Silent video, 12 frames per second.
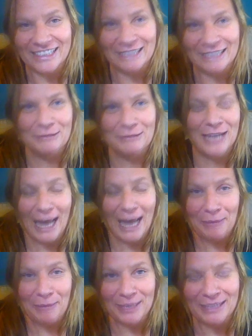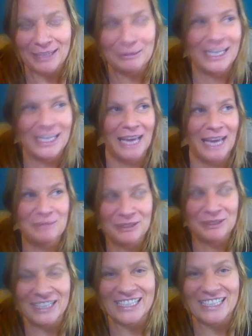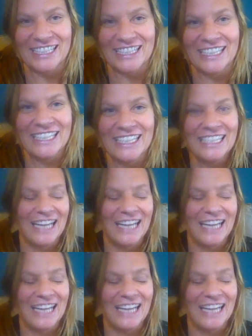and you know what happened and what came to us, and